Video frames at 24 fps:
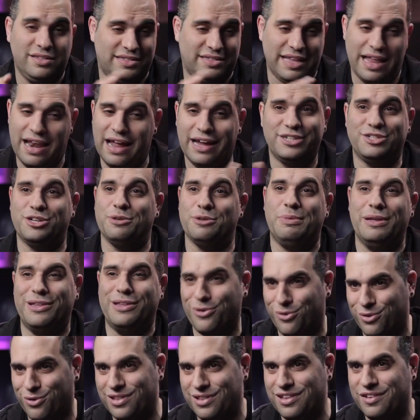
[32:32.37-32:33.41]
then I should be
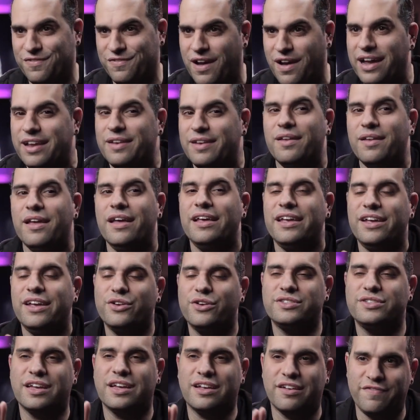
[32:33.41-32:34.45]
totally fine.
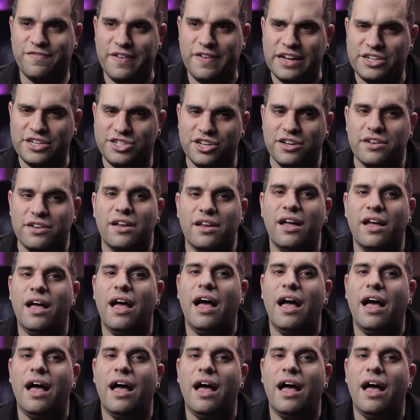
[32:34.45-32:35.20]
Here's a confession.